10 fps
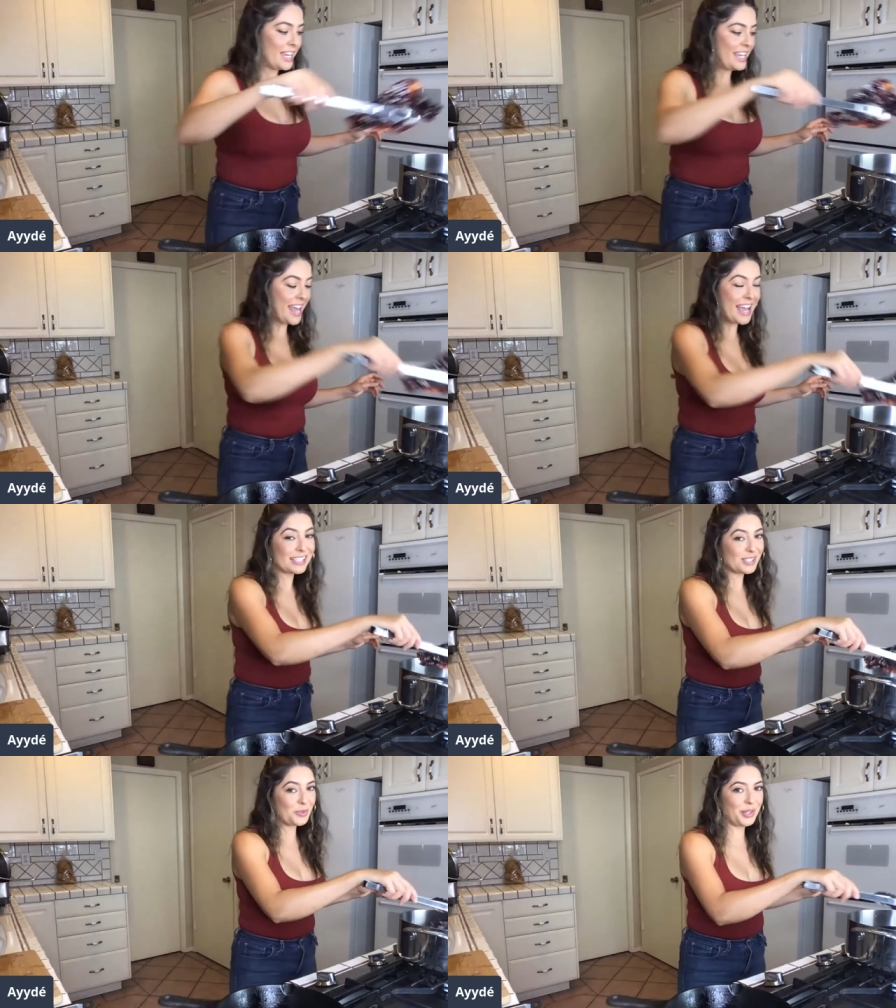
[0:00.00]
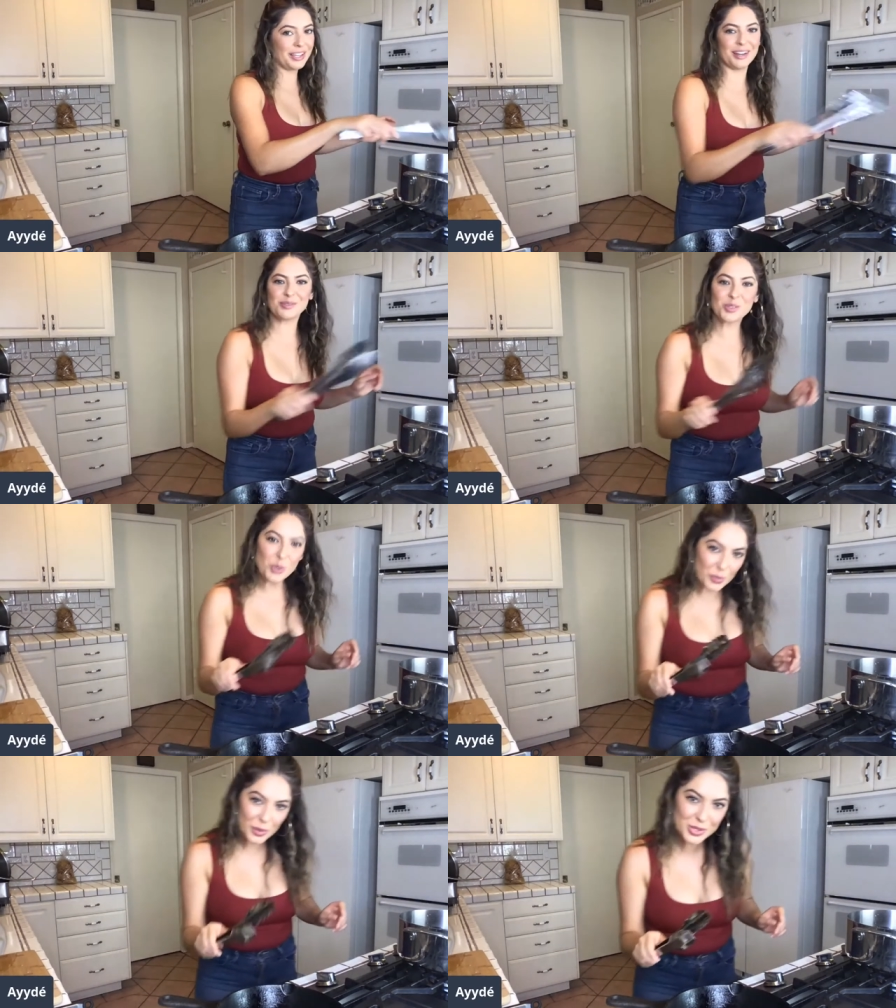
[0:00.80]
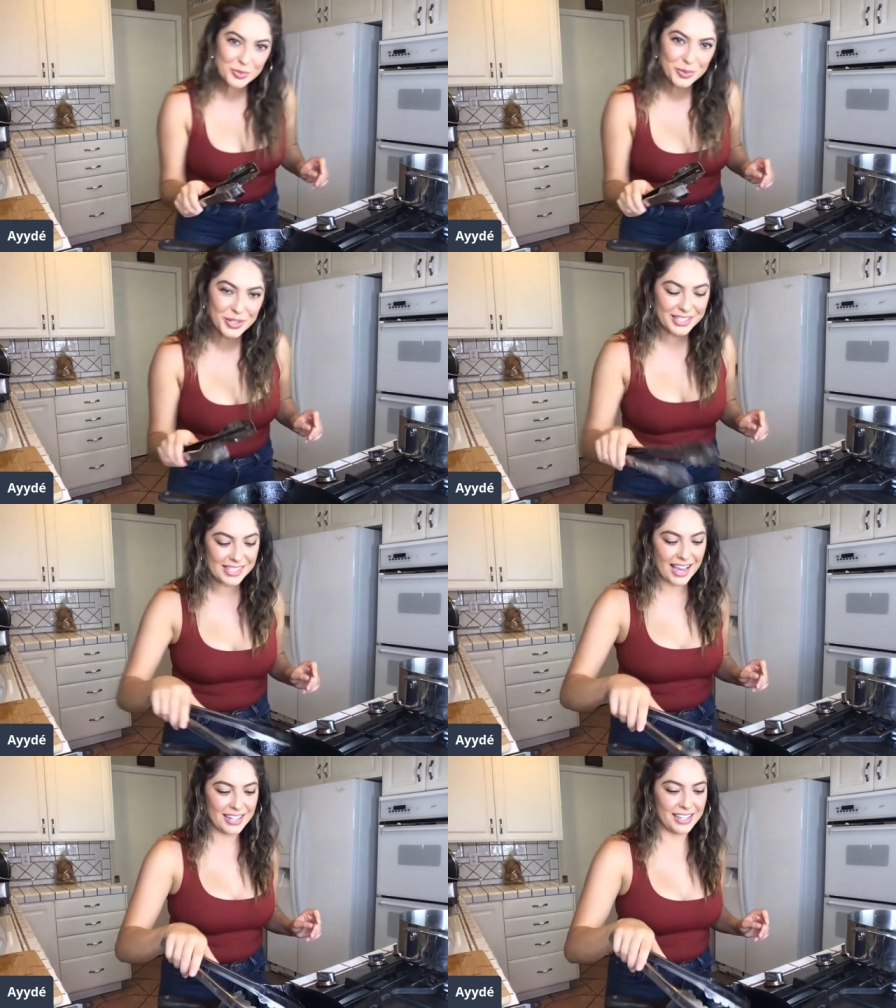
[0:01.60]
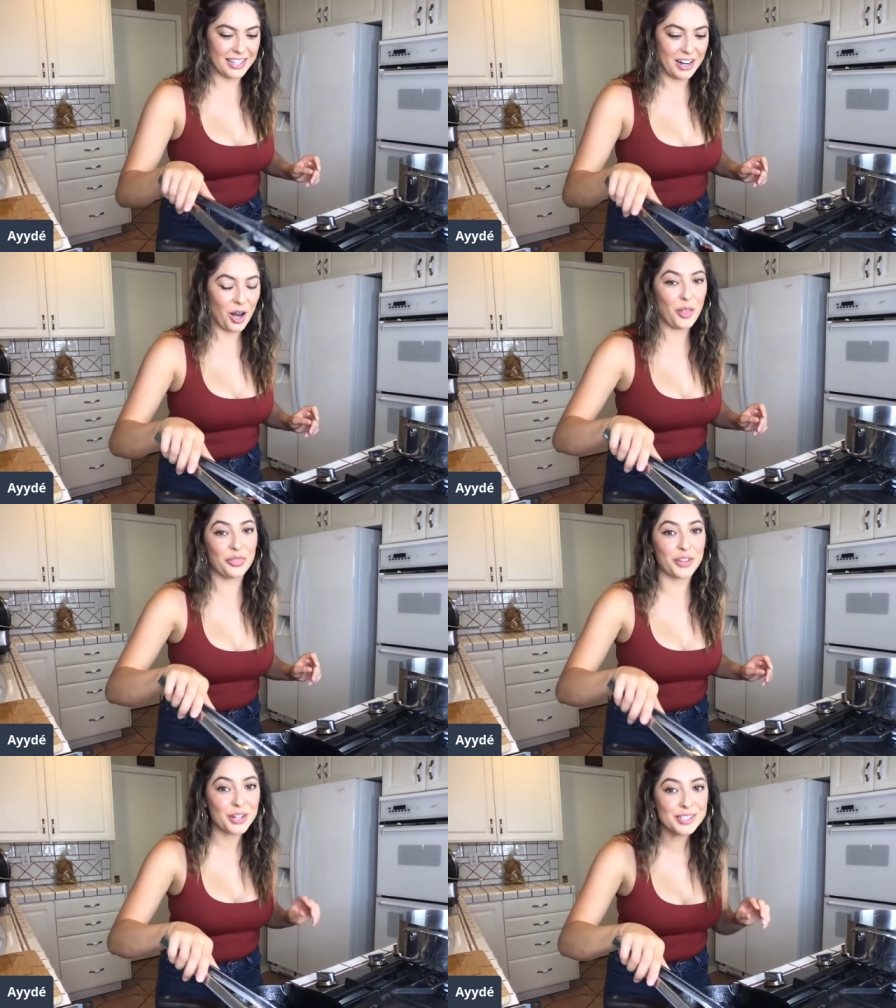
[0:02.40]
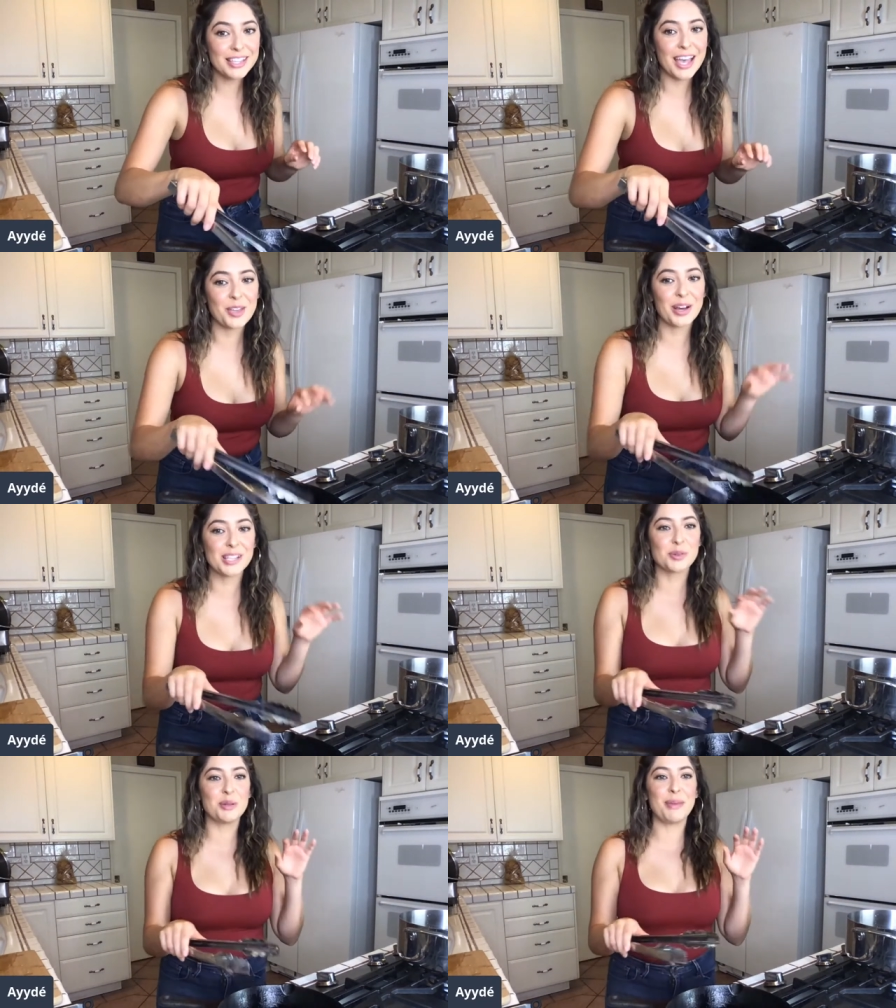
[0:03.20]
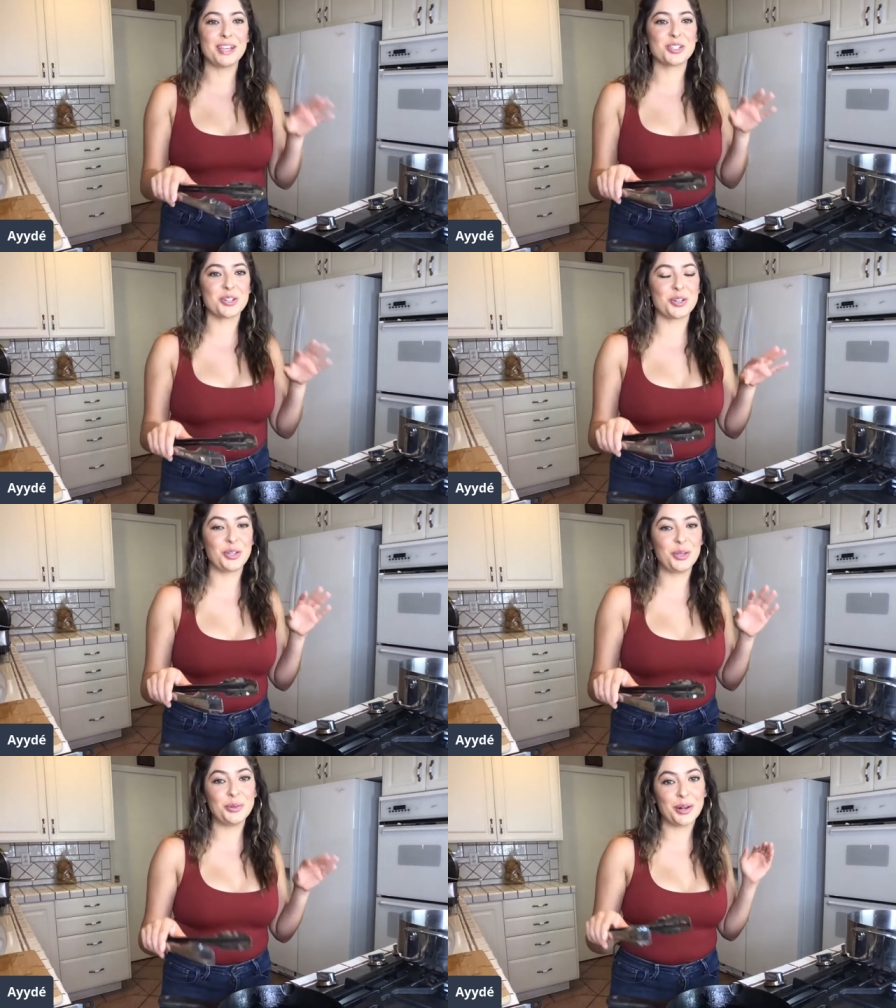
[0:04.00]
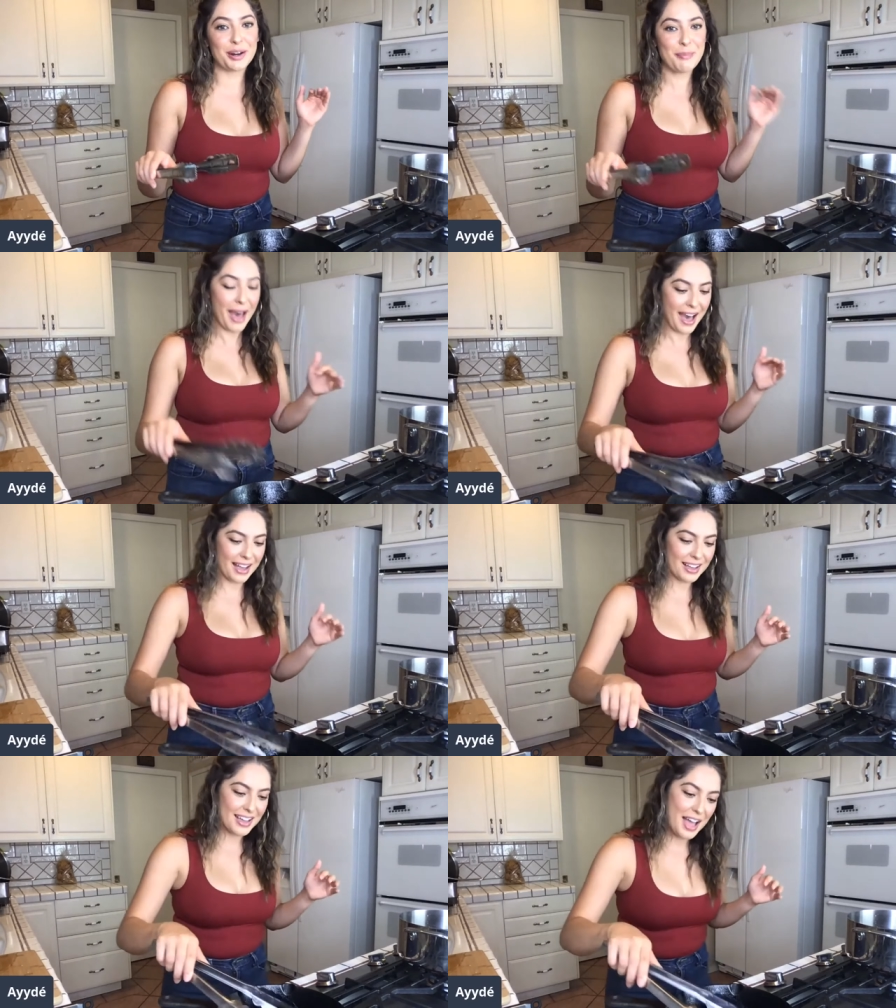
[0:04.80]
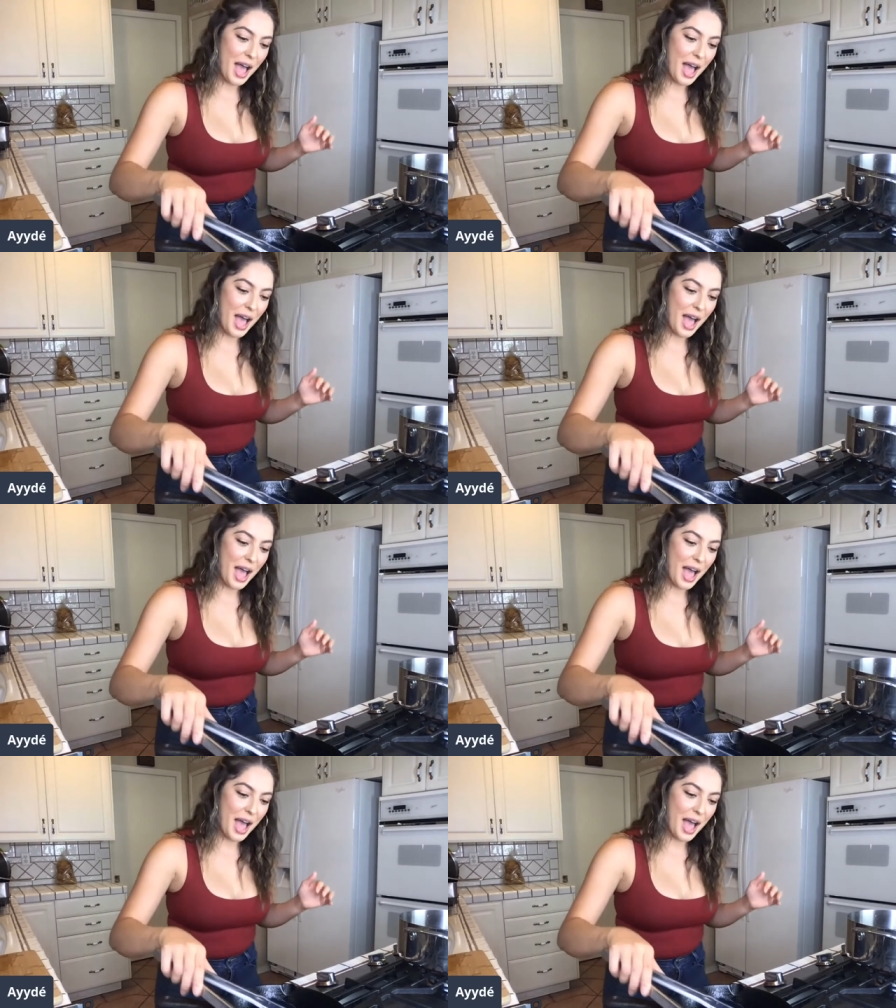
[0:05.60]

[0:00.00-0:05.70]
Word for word: next week. I'm super, super excited. On Thursday, you guys want to make sure you are back.